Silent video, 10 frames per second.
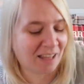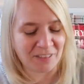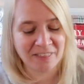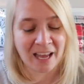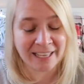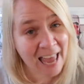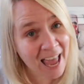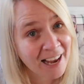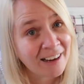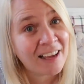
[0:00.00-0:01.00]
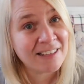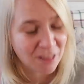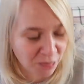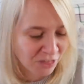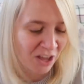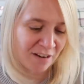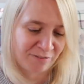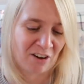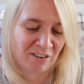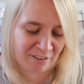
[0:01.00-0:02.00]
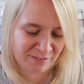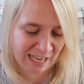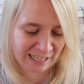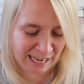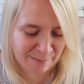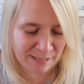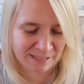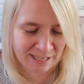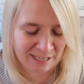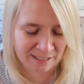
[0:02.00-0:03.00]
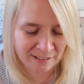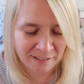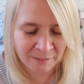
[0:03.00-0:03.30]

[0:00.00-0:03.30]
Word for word: I think, again, is that the third vlog I've sang Les Mis in?